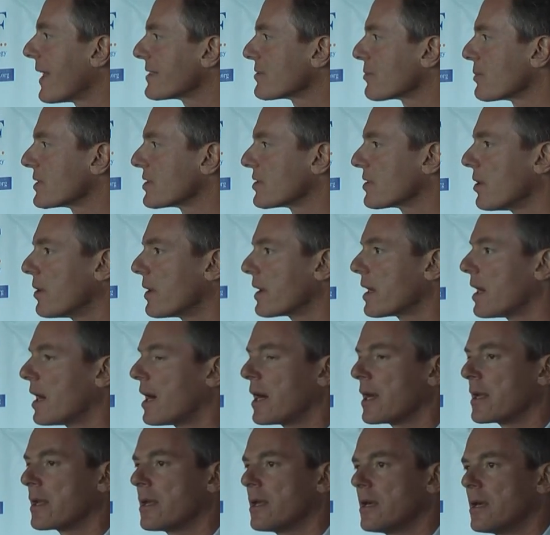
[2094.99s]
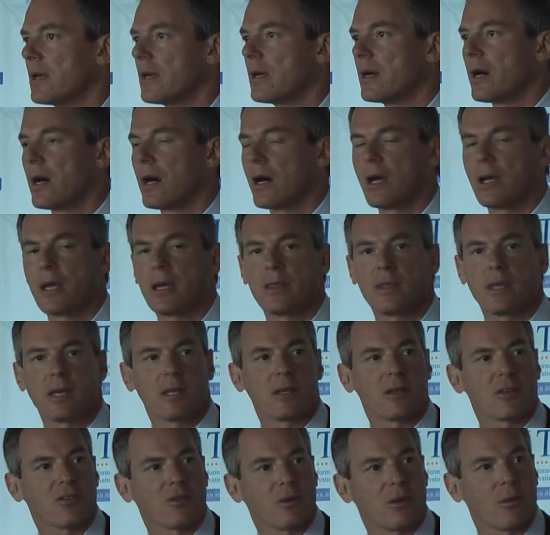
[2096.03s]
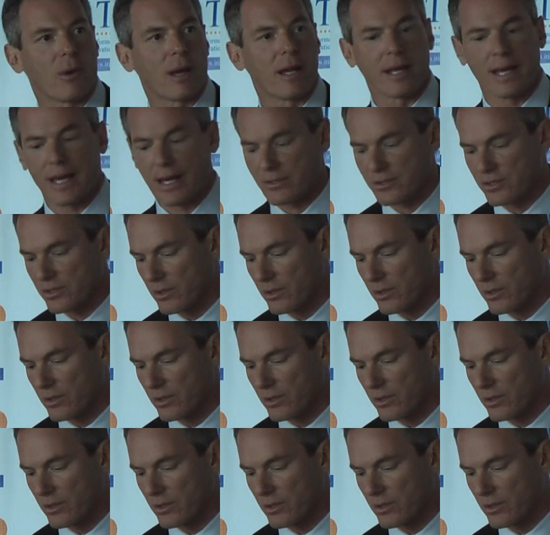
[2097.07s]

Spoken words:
That's what's going on in the industry right now.